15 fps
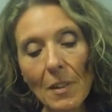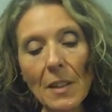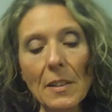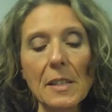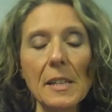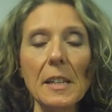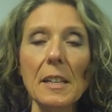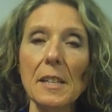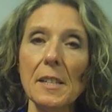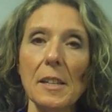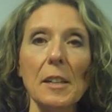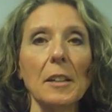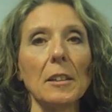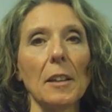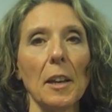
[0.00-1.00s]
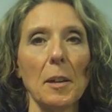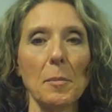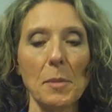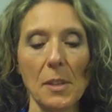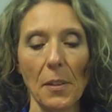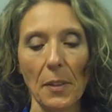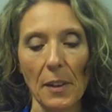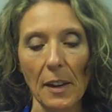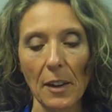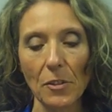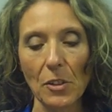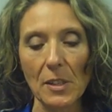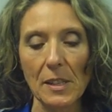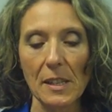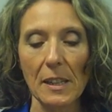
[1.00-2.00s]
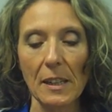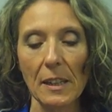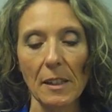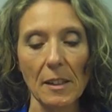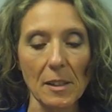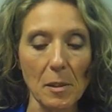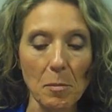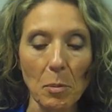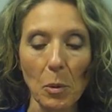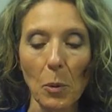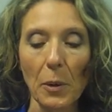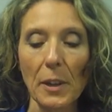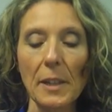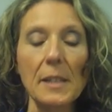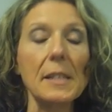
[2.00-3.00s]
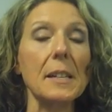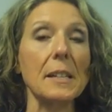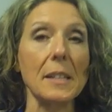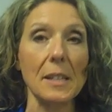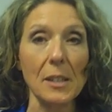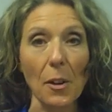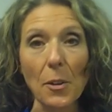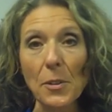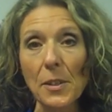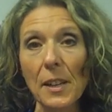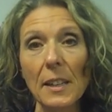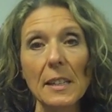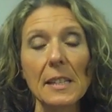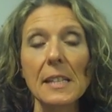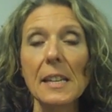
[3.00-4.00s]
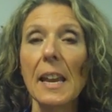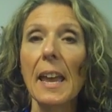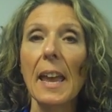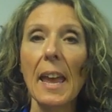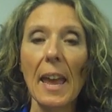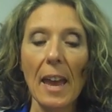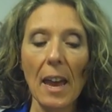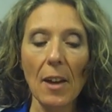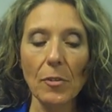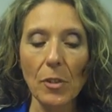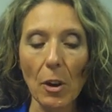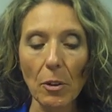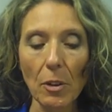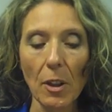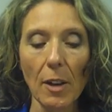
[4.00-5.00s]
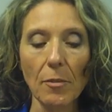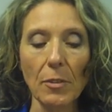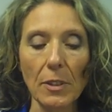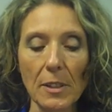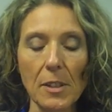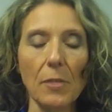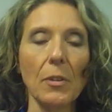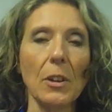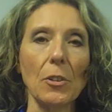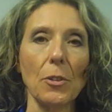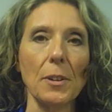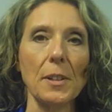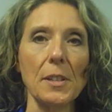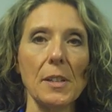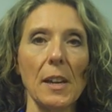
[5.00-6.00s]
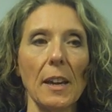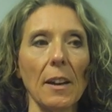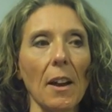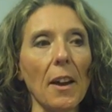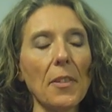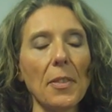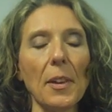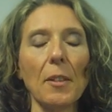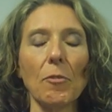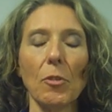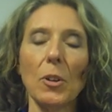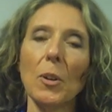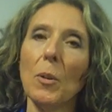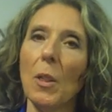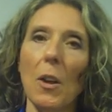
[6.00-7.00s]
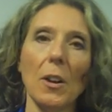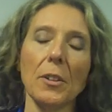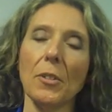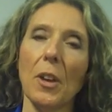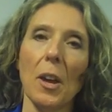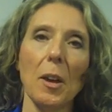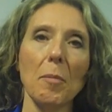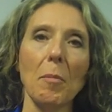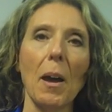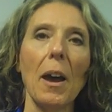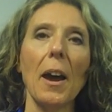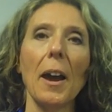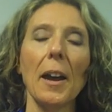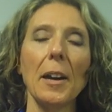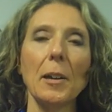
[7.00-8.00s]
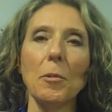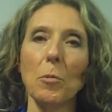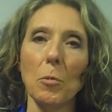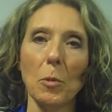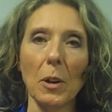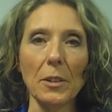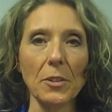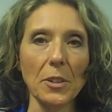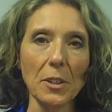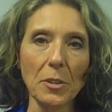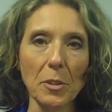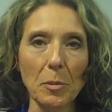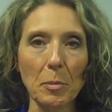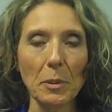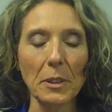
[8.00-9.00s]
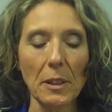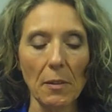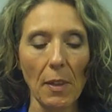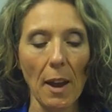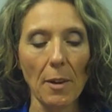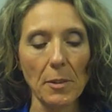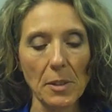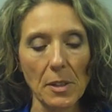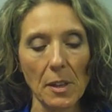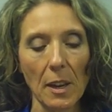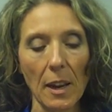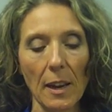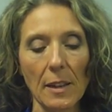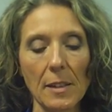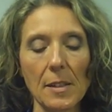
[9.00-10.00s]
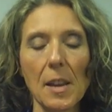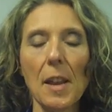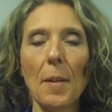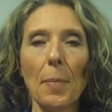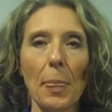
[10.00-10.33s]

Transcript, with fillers: The CDC claims that the agency, its employees, its associates, have no conflicts of interest. And I think for a long time I wanted to believe that was the case.